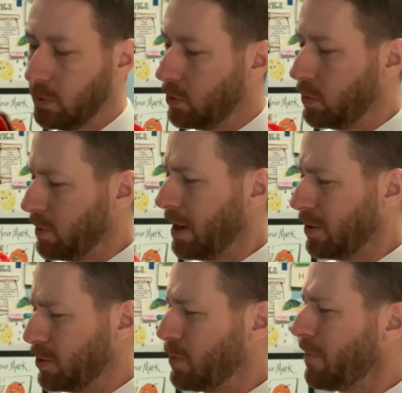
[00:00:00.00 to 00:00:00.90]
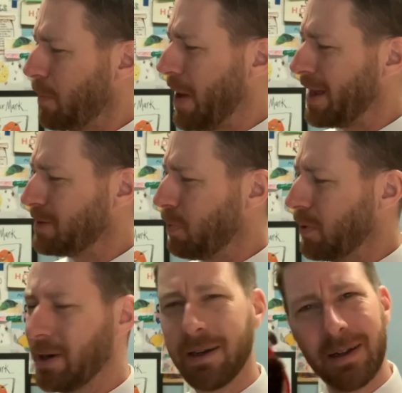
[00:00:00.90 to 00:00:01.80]
do you get, do you have a
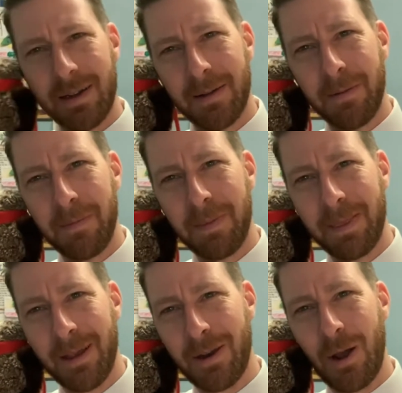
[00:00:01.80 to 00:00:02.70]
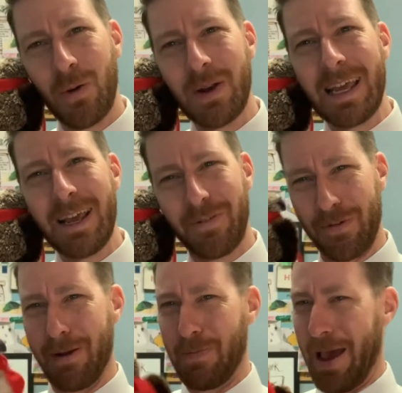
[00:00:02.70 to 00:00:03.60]
passport? No need for
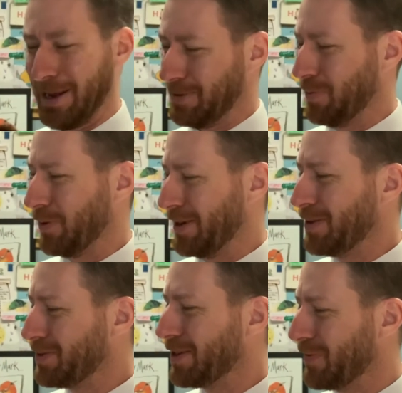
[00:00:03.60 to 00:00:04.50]
a passport. You just,